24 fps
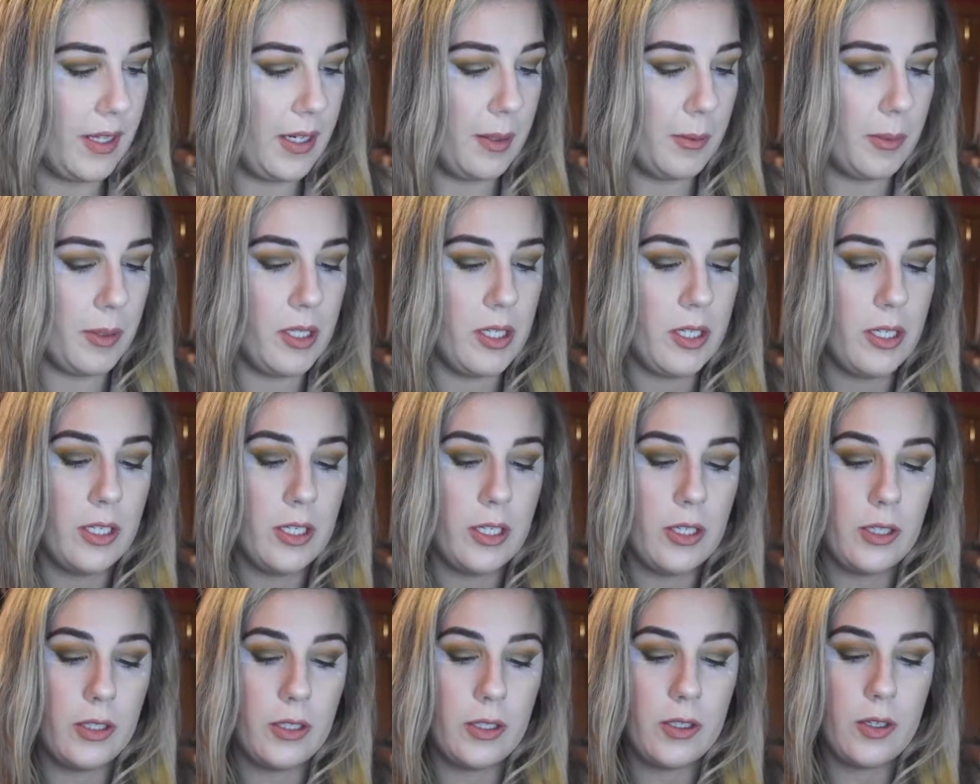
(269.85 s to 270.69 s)
Then I'm going
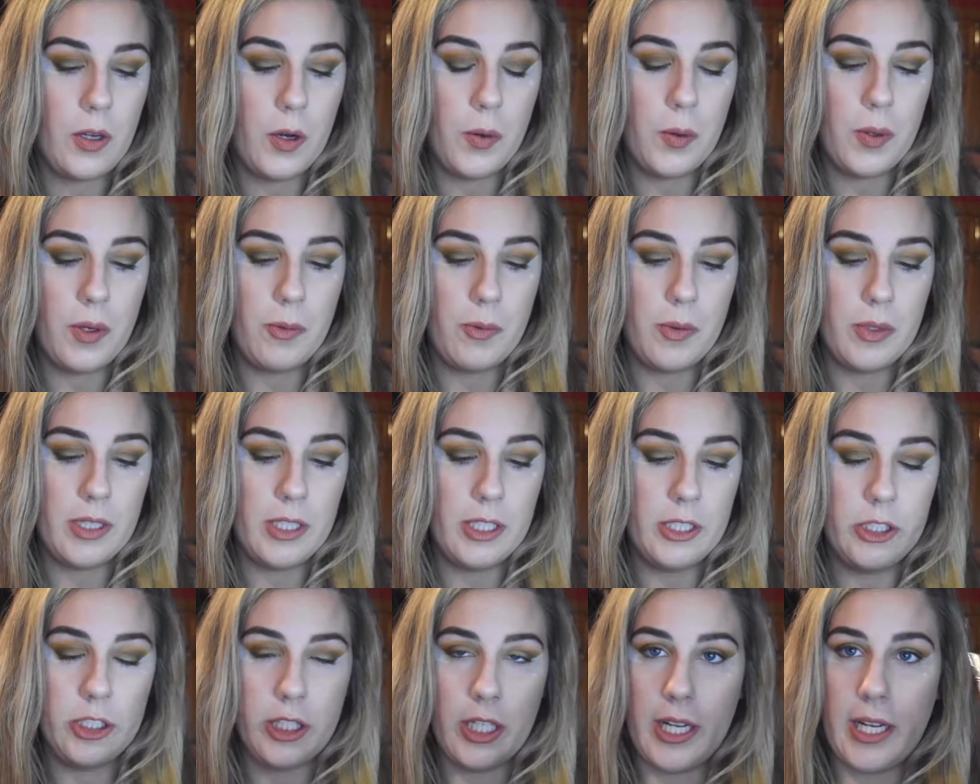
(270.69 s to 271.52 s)
to go in with
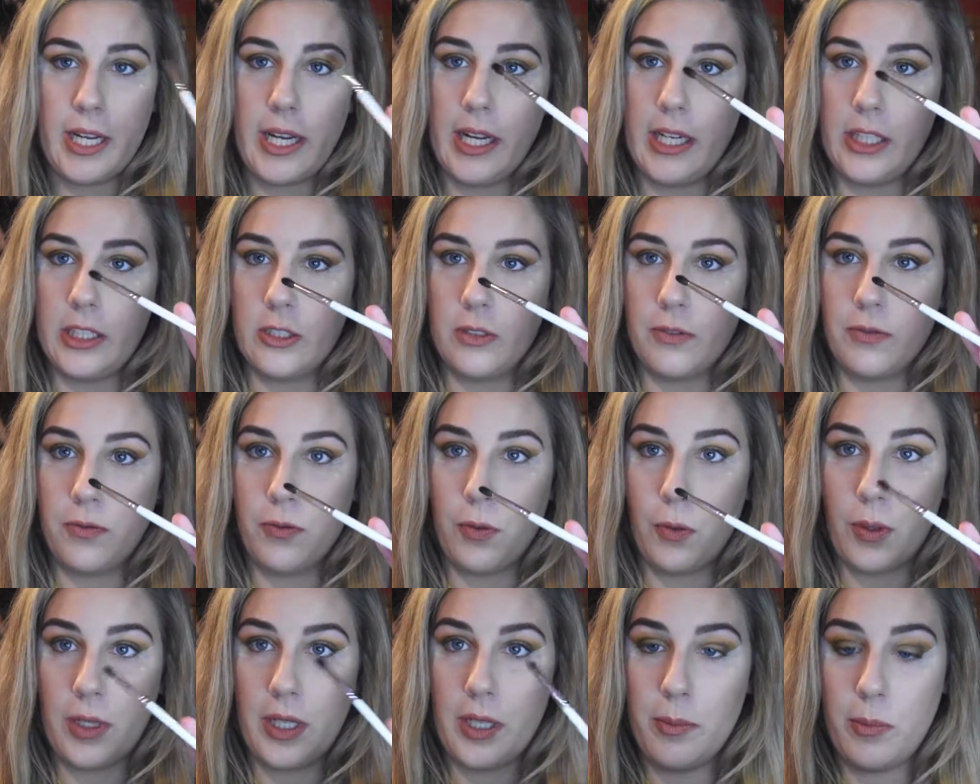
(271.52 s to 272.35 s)
the
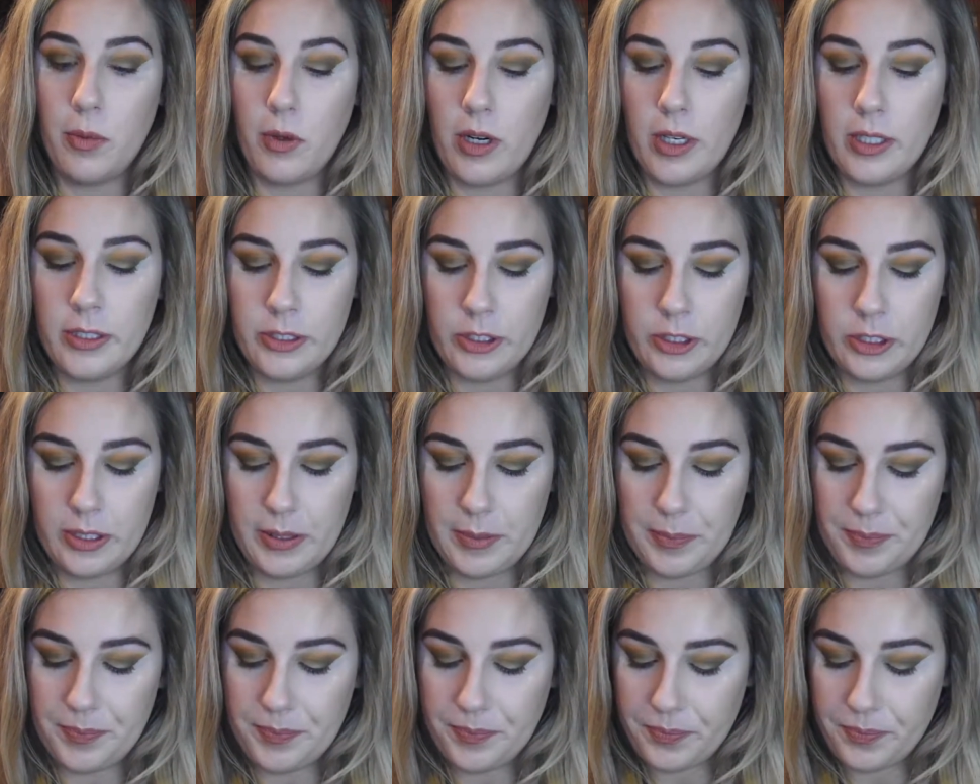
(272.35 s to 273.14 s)
JH40 brush